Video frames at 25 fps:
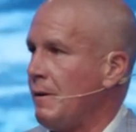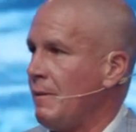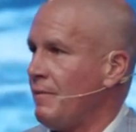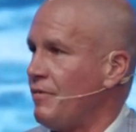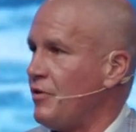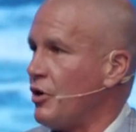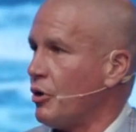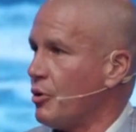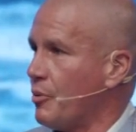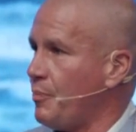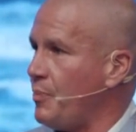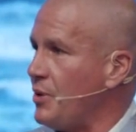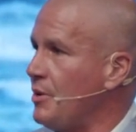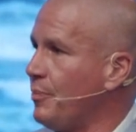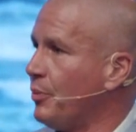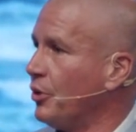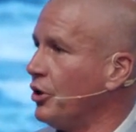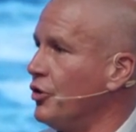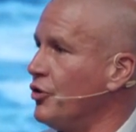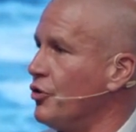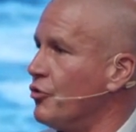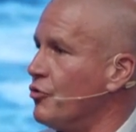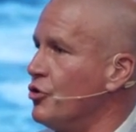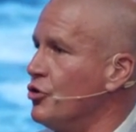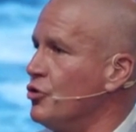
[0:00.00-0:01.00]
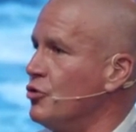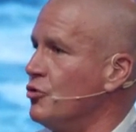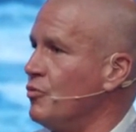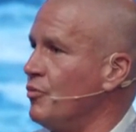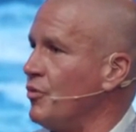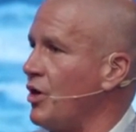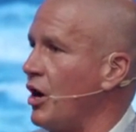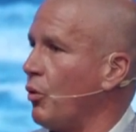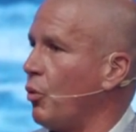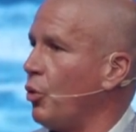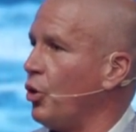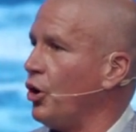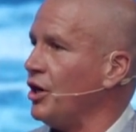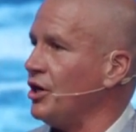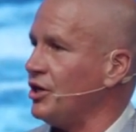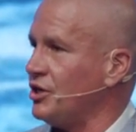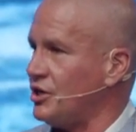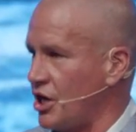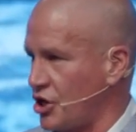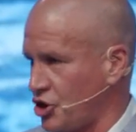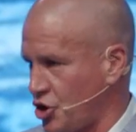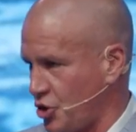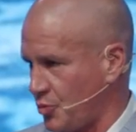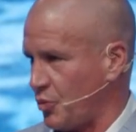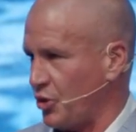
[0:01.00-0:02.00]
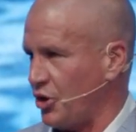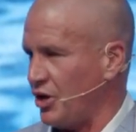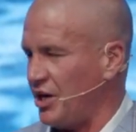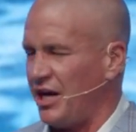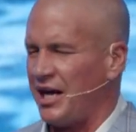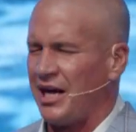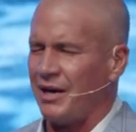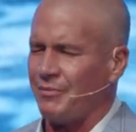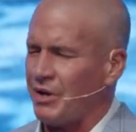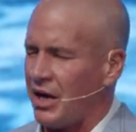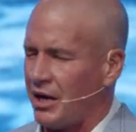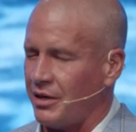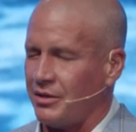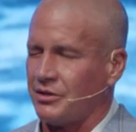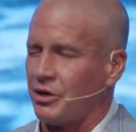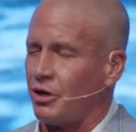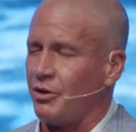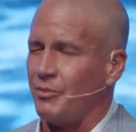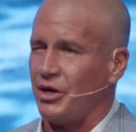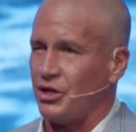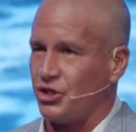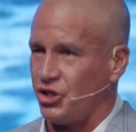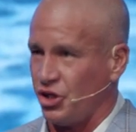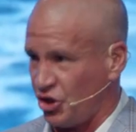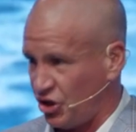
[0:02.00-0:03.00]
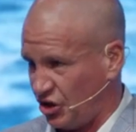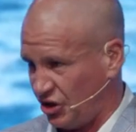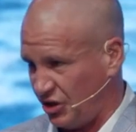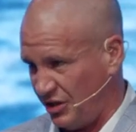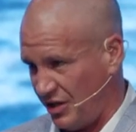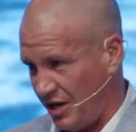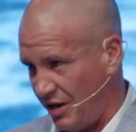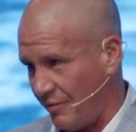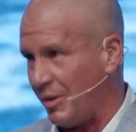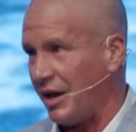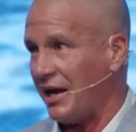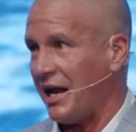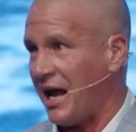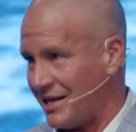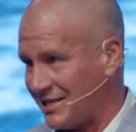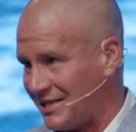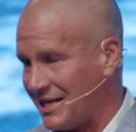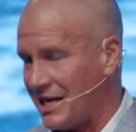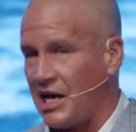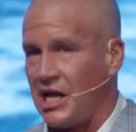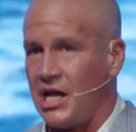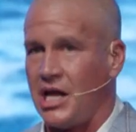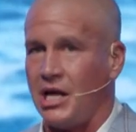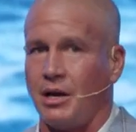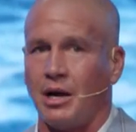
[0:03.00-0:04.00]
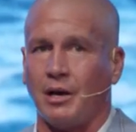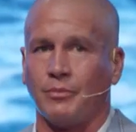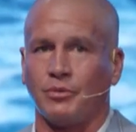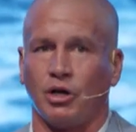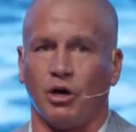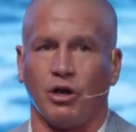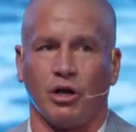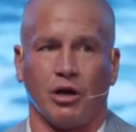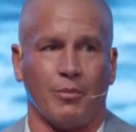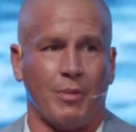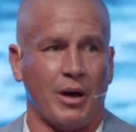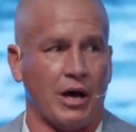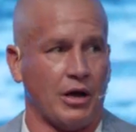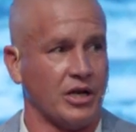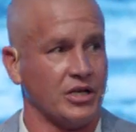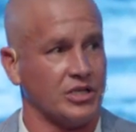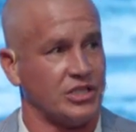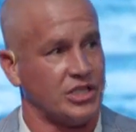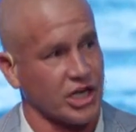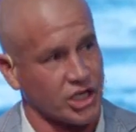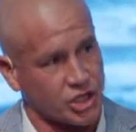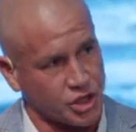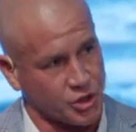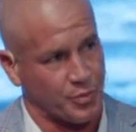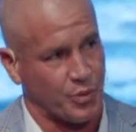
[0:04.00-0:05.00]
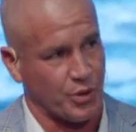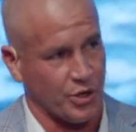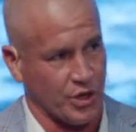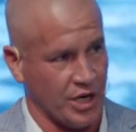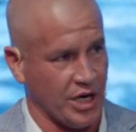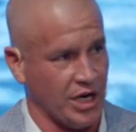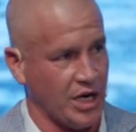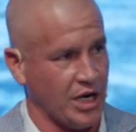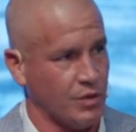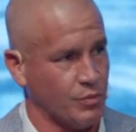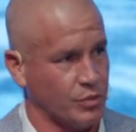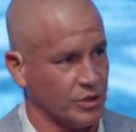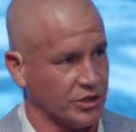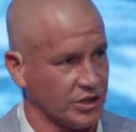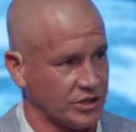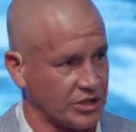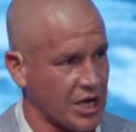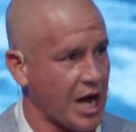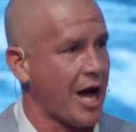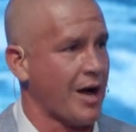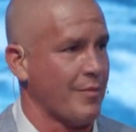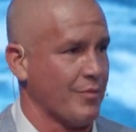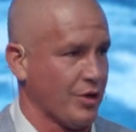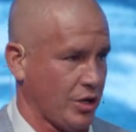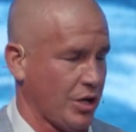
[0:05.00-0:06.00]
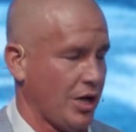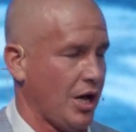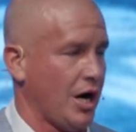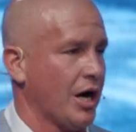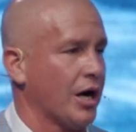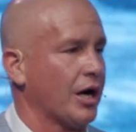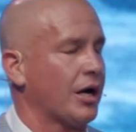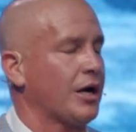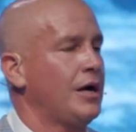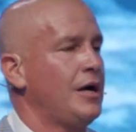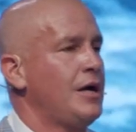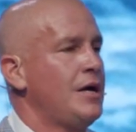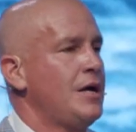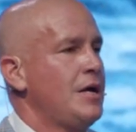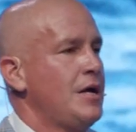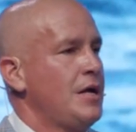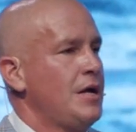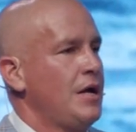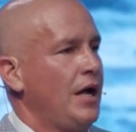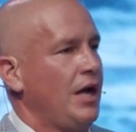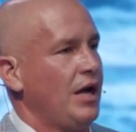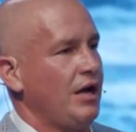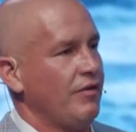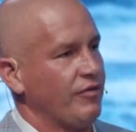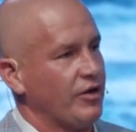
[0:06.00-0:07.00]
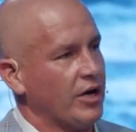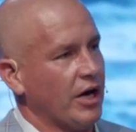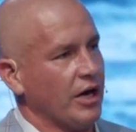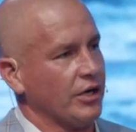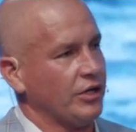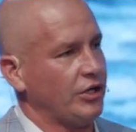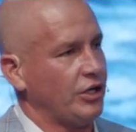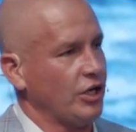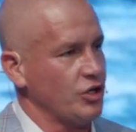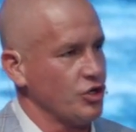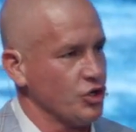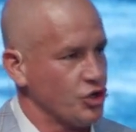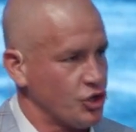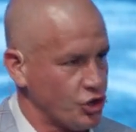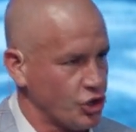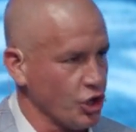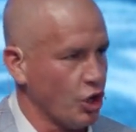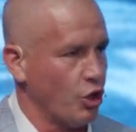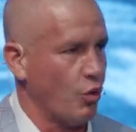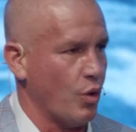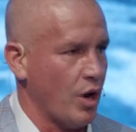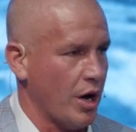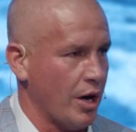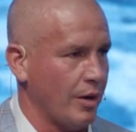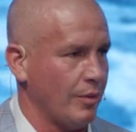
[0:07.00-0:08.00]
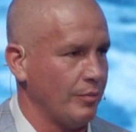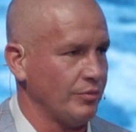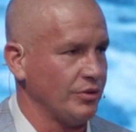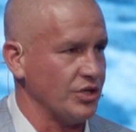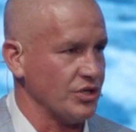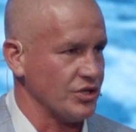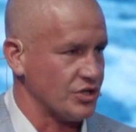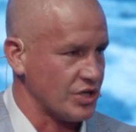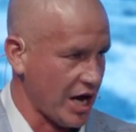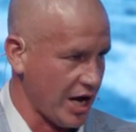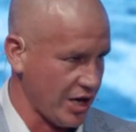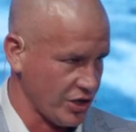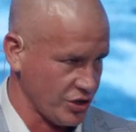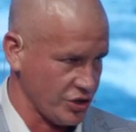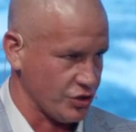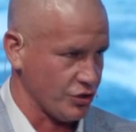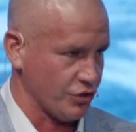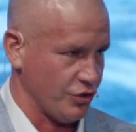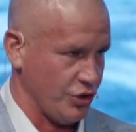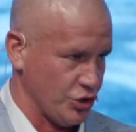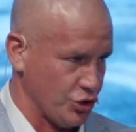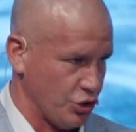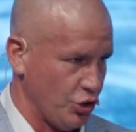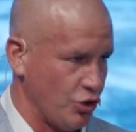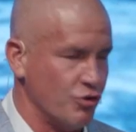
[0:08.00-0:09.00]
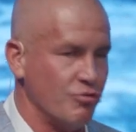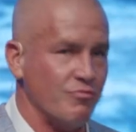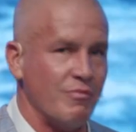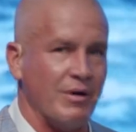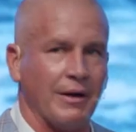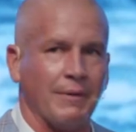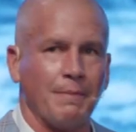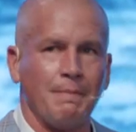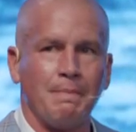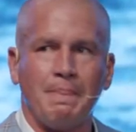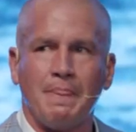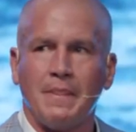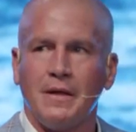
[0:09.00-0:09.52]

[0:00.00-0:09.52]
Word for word: there were people in the room that were in desperate need. I'm not talking about just everybody has a need, I'm talking about a desperate need with the time clock. And if God doesn't show up, disaster is looming.